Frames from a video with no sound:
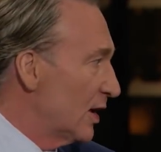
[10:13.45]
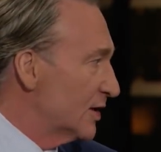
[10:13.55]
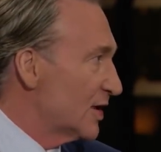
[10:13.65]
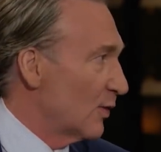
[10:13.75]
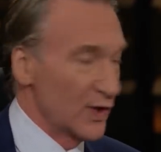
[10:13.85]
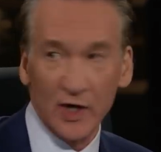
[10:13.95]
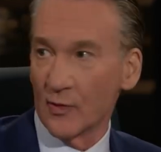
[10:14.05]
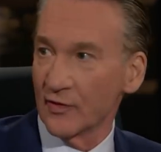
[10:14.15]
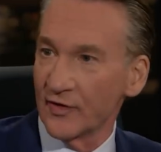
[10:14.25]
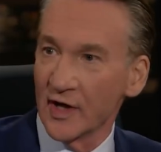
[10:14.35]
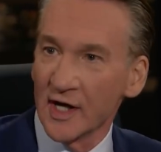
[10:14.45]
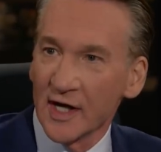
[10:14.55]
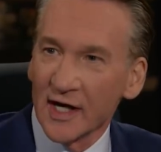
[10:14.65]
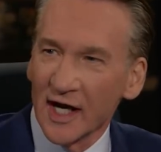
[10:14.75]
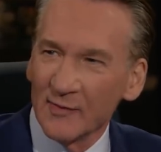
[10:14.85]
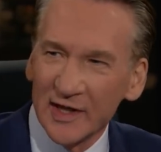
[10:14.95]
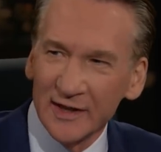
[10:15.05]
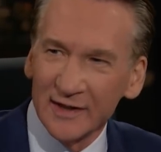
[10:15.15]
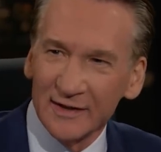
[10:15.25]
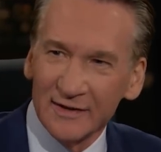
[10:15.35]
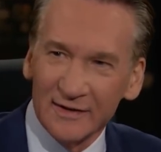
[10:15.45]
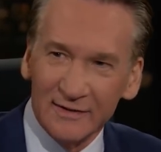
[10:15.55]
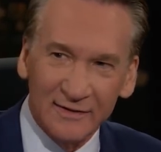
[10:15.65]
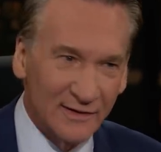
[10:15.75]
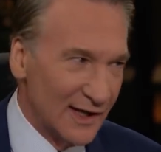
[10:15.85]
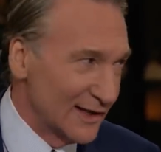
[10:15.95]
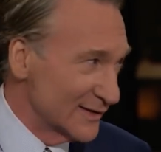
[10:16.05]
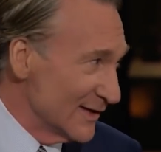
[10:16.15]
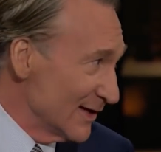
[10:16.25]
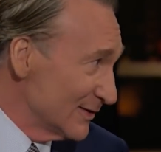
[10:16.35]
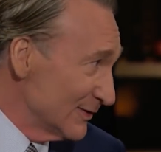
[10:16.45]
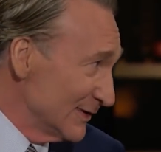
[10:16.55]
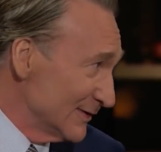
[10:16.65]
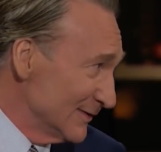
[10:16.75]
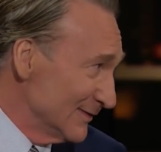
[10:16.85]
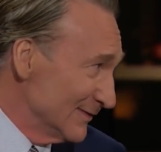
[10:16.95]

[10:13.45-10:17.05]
Right? That's how we know we're... I mean, that's not treason.